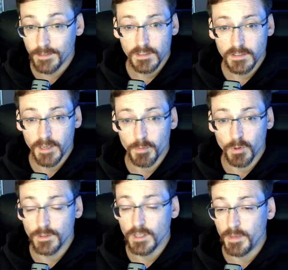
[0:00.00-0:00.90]

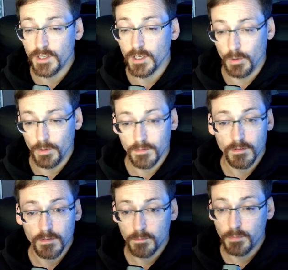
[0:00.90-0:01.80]
sample dummy code.
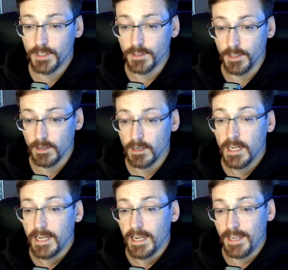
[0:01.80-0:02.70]
Put it there.
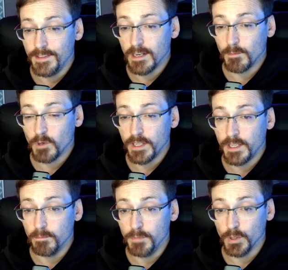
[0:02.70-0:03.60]
And then I'm going to
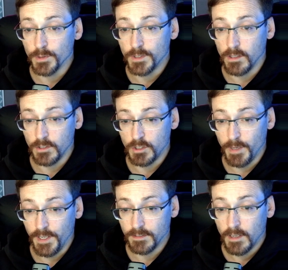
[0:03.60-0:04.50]
hit build knowledge
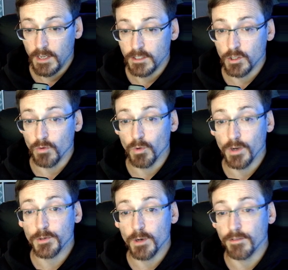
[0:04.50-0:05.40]
base. It's going to
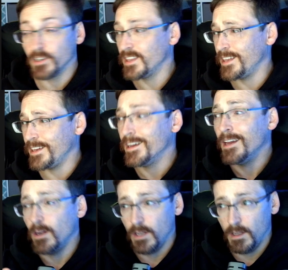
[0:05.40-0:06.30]
run through everything.
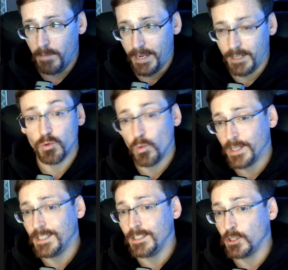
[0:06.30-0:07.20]
It made
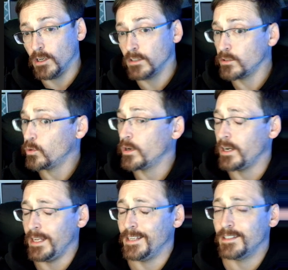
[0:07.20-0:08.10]
20 chunks or
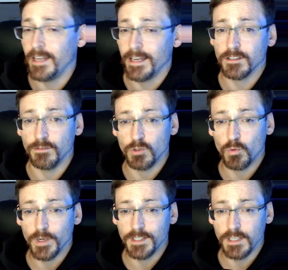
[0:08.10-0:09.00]
an index of
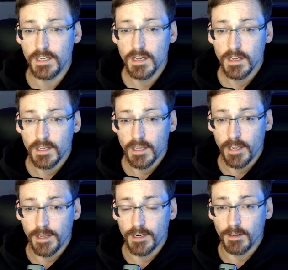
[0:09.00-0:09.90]
20. And I